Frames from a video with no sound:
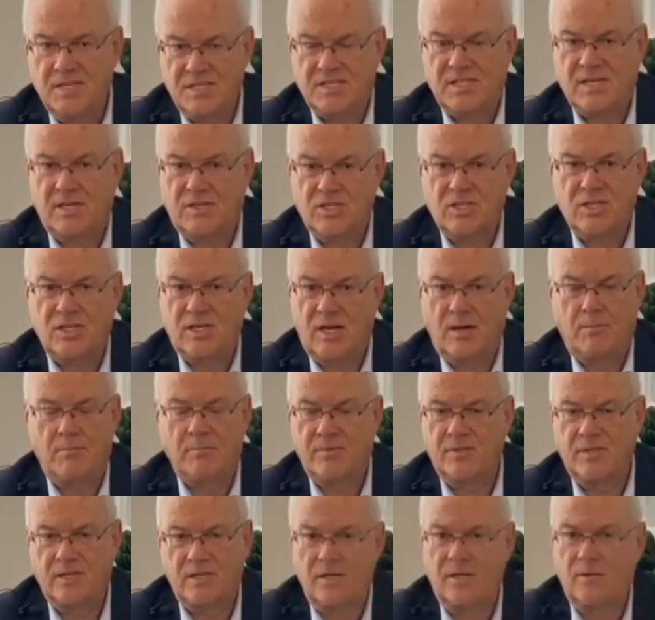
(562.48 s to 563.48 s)
such a
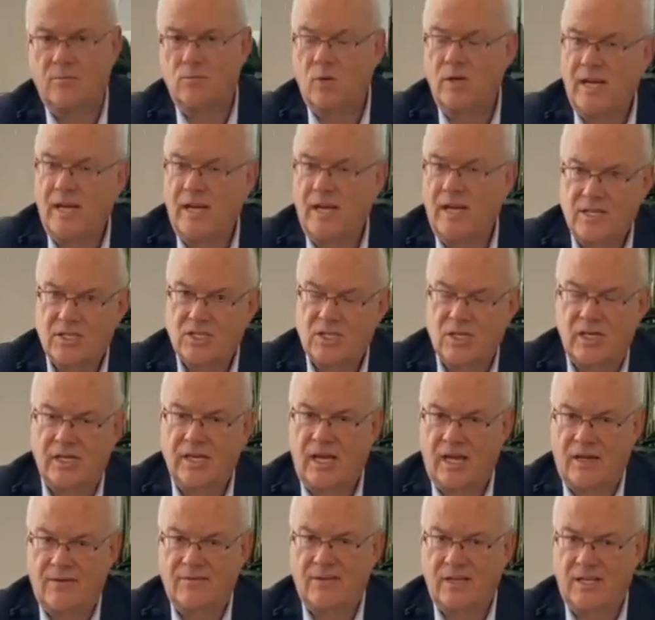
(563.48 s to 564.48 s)
company, and we actually
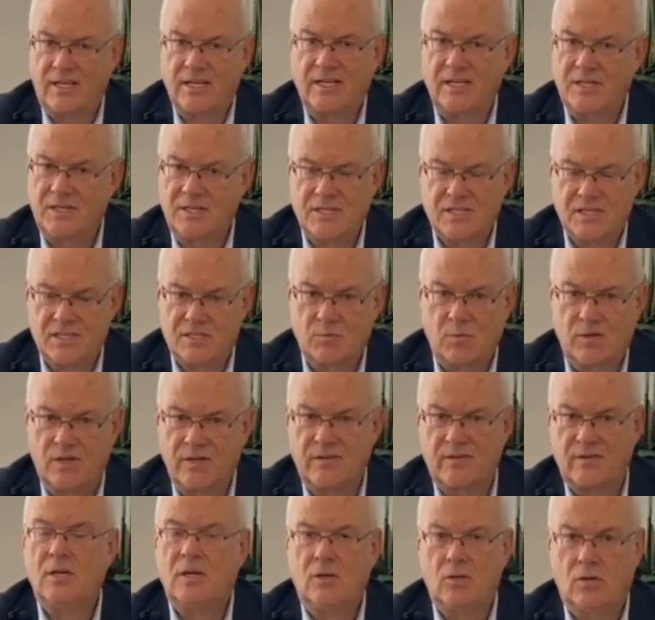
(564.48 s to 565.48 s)
have links
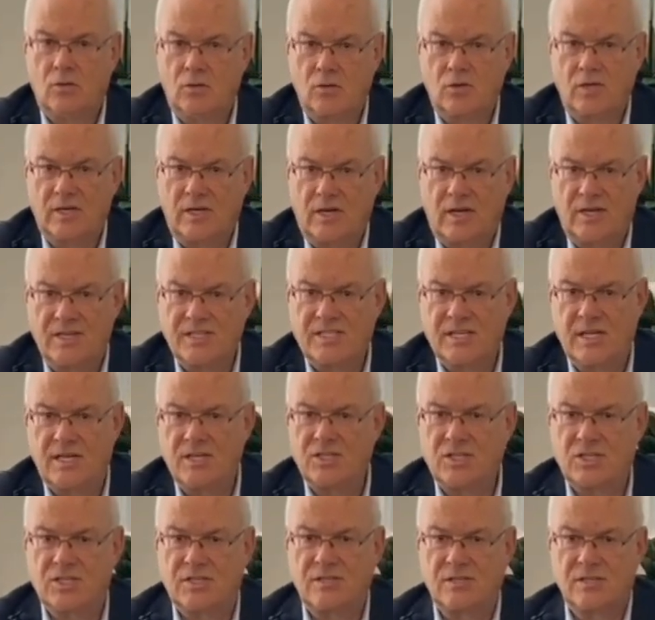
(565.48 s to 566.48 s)
with
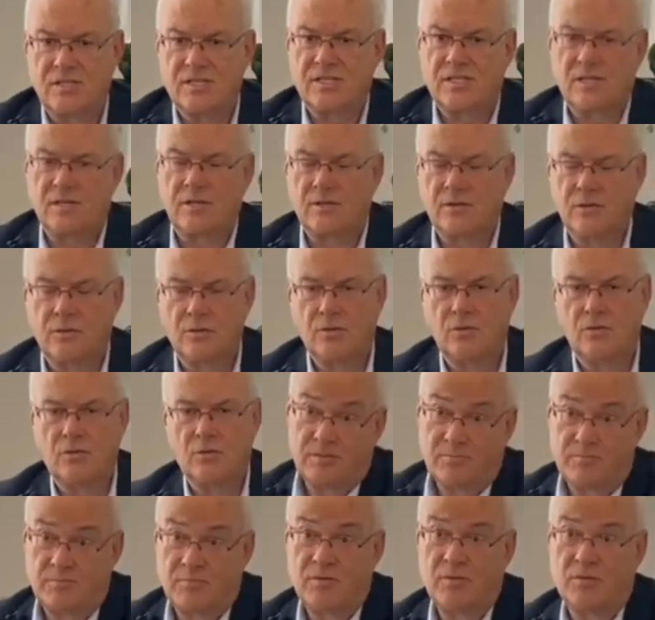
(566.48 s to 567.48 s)
organisations who
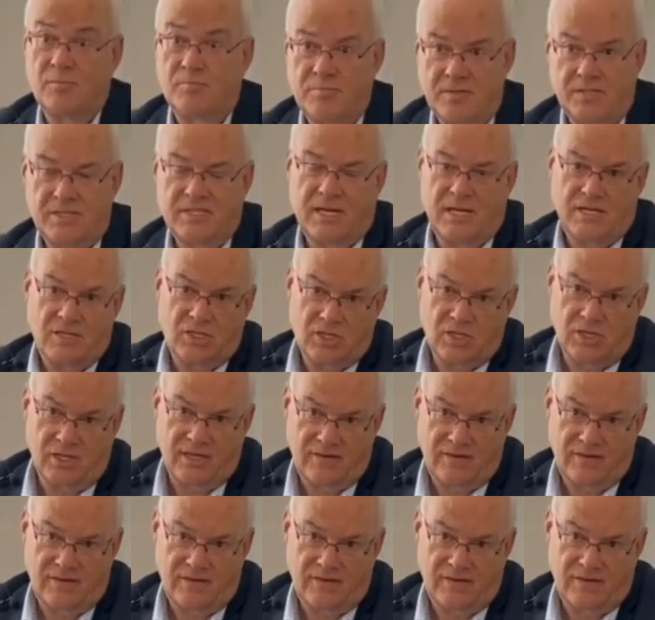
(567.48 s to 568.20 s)
put potential